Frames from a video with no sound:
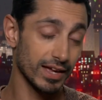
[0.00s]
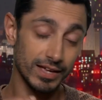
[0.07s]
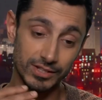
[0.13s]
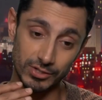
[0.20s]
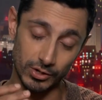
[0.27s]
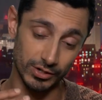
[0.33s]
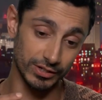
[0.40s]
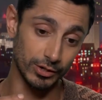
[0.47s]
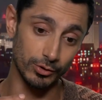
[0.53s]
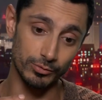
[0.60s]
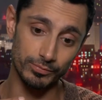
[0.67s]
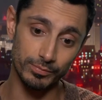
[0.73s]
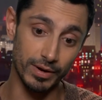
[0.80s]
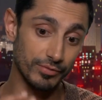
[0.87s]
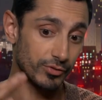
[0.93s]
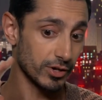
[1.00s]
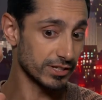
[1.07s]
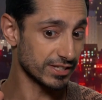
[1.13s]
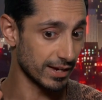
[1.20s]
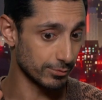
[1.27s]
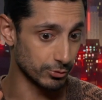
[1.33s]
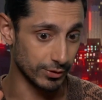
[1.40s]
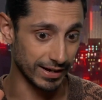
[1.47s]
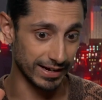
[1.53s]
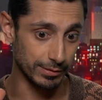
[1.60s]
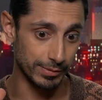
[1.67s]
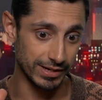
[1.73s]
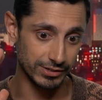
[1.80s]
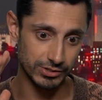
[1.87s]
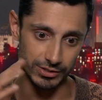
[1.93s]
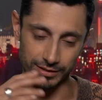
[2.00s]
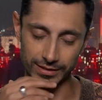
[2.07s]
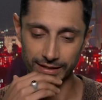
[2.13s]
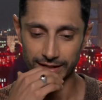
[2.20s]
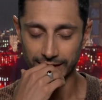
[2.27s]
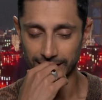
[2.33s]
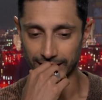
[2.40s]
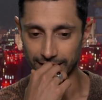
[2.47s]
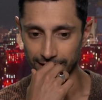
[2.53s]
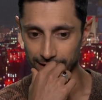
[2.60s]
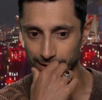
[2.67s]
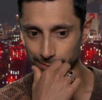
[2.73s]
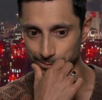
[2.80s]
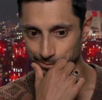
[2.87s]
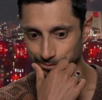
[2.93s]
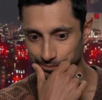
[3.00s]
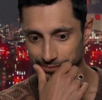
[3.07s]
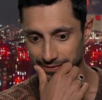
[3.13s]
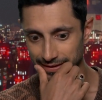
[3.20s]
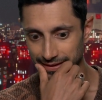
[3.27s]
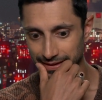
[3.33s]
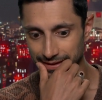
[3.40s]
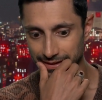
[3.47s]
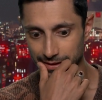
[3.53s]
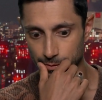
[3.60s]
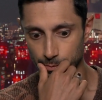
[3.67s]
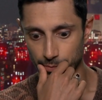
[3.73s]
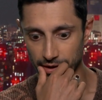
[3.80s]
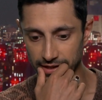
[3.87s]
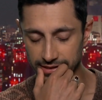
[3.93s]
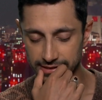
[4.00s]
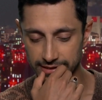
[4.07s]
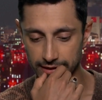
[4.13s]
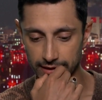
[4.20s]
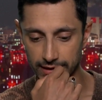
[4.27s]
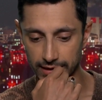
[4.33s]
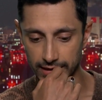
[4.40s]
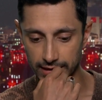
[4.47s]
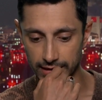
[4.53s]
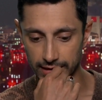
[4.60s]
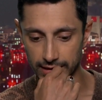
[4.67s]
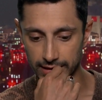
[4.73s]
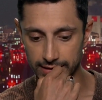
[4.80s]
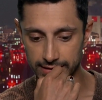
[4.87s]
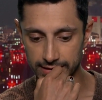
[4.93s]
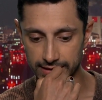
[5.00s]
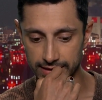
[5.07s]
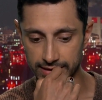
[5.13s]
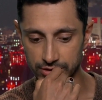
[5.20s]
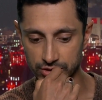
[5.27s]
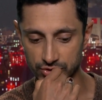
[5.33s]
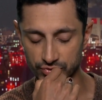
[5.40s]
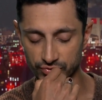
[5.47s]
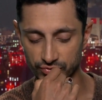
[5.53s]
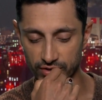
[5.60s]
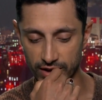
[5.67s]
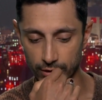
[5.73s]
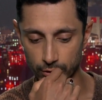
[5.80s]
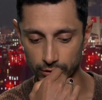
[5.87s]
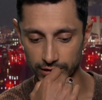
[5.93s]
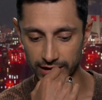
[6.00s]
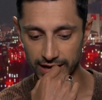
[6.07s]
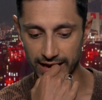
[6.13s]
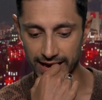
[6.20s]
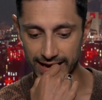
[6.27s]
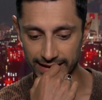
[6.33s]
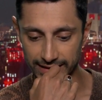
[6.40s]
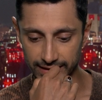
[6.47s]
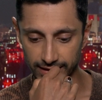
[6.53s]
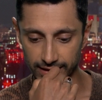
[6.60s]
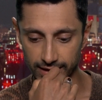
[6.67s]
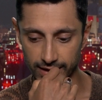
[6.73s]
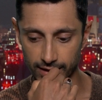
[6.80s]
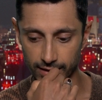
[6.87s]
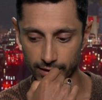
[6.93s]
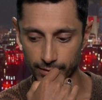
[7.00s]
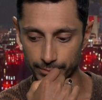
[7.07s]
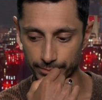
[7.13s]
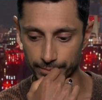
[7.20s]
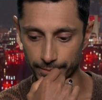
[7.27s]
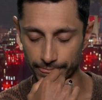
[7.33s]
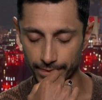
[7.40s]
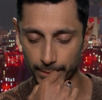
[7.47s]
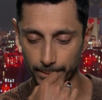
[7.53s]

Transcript: So, you know, my first time doing animation. Um, but uh, it, it, just felt like um,